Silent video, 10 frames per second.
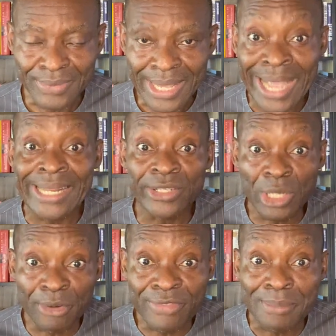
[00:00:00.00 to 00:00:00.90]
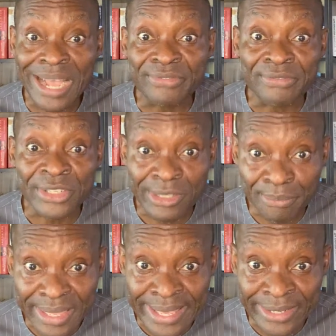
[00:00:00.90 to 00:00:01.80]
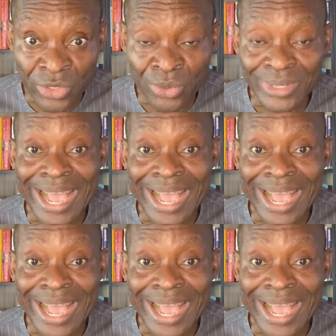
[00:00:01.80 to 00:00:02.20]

And then some of them at 50-something years old